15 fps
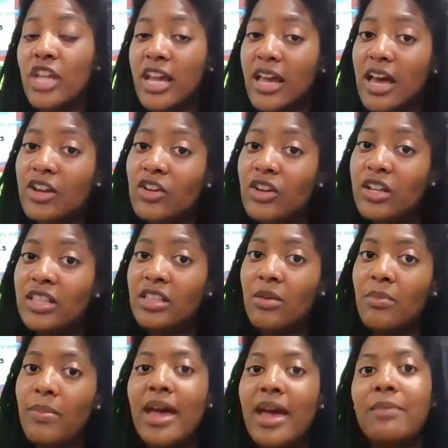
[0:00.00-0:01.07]
check underneath
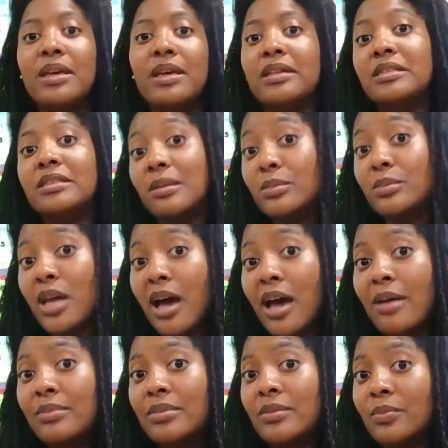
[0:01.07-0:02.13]
your bag because
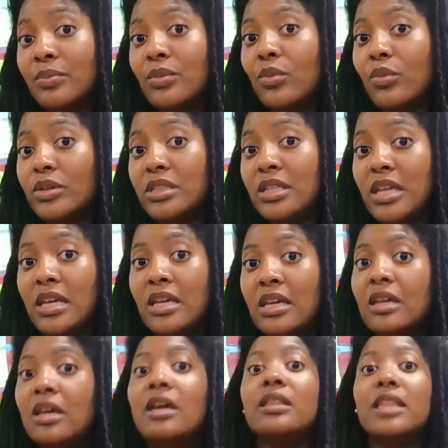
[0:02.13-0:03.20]
sometimes, once
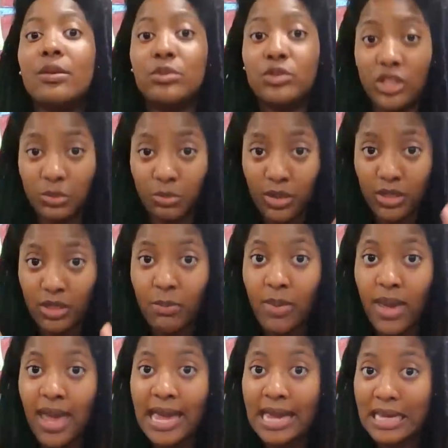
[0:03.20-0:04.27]
again, they will just put the
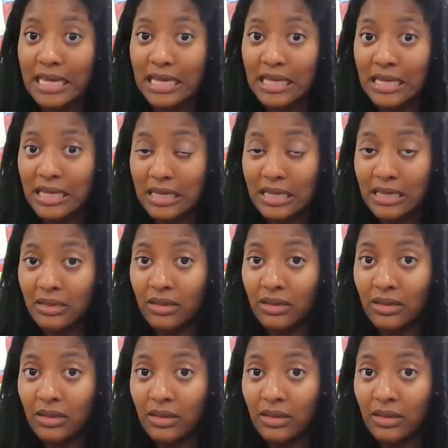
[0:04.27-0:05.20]
bag in